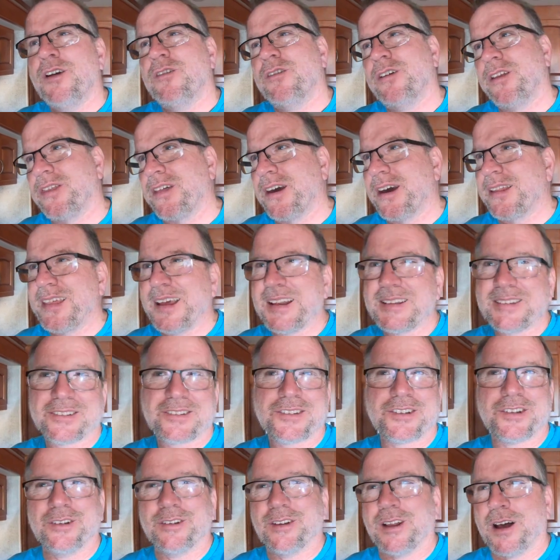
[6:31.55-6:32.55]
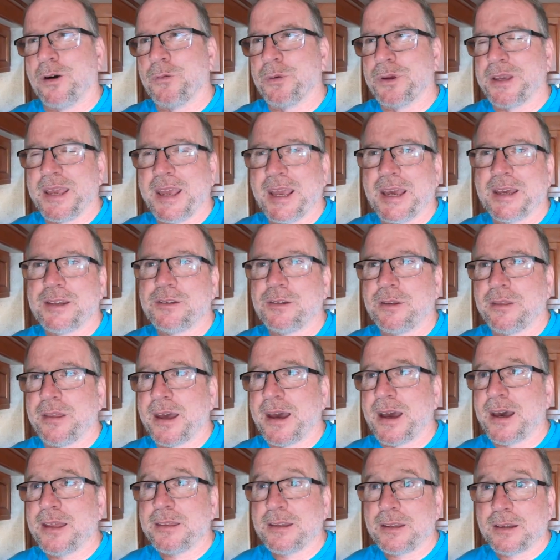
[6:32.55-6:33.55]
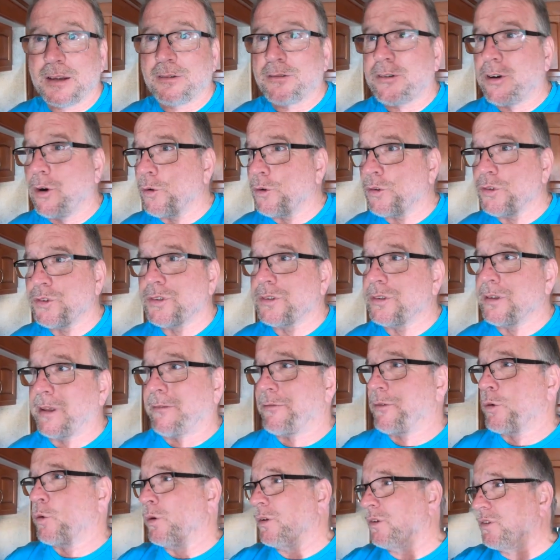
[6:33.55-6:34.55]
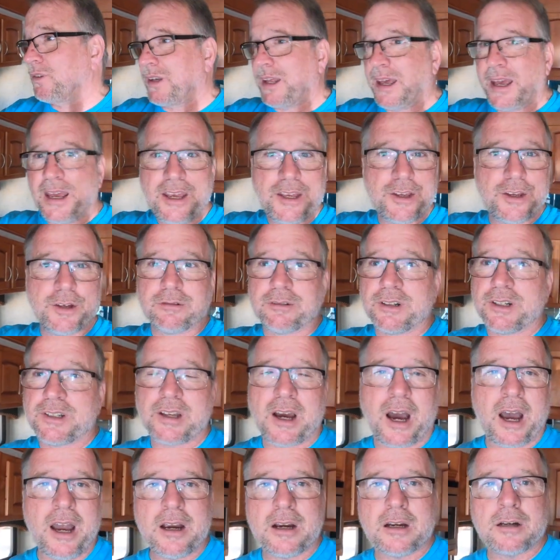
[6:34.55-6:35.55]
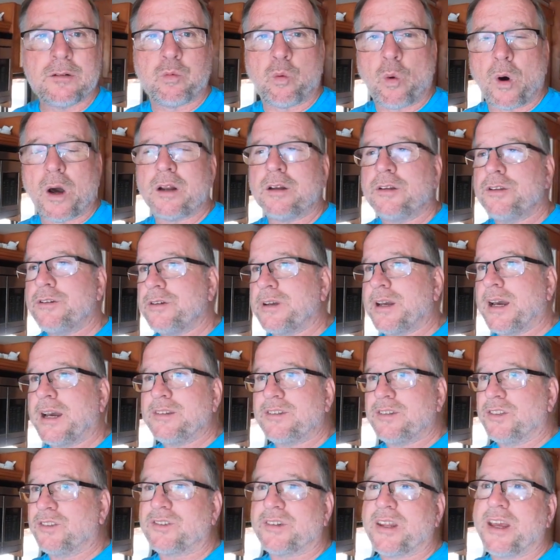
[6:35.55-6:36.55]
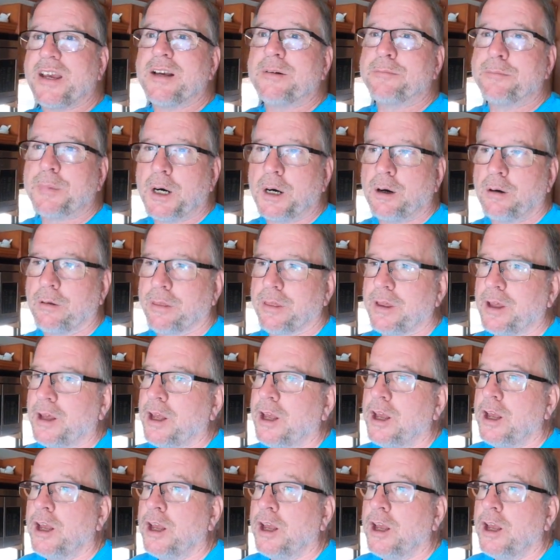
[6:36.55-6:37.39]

We thought that's too long, we can't do that. And then of course everyone said, hey, you're retired, why don't you guys just take them both?